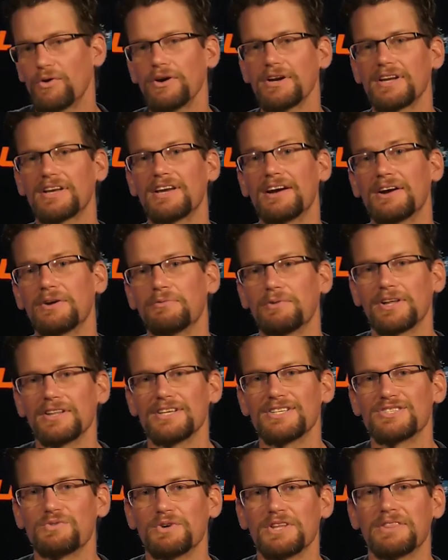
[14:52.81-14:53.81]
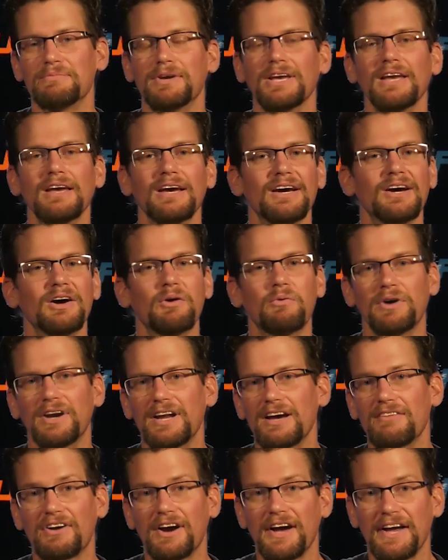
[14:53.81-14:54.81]
going to carry one of these with me
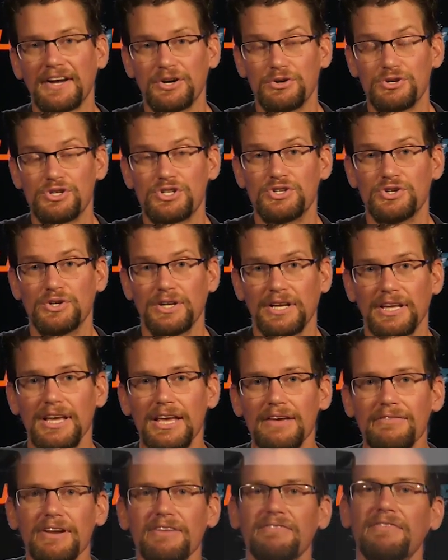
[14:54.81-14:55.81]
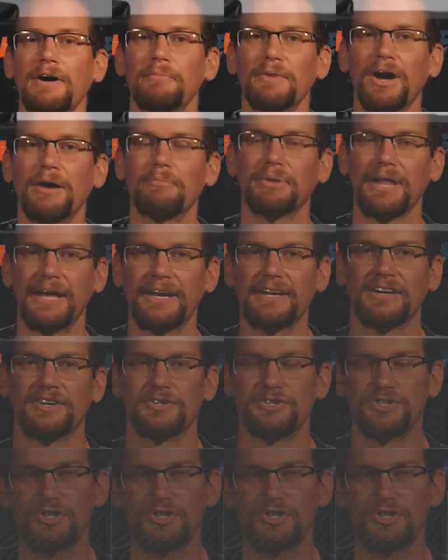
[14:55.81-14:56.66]
whenever I go shooting. Even if I'm not planning on